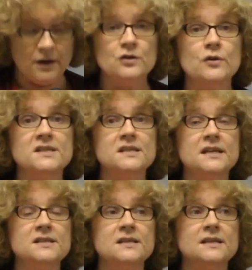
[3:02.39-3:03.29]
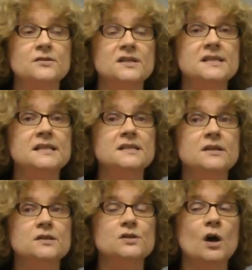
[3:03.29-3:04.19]
Trustees
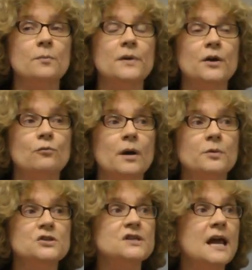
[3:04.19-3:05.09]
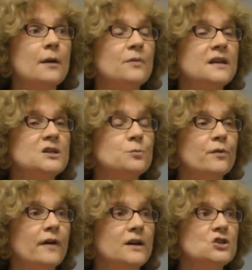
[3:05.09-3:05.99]
need to stop being a rubber stamp. They need to
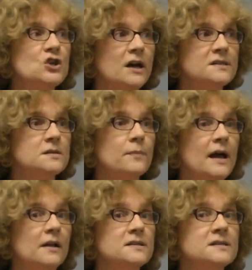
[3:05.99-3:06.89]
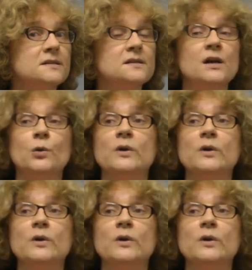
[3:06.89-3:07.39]
provide checks and balances.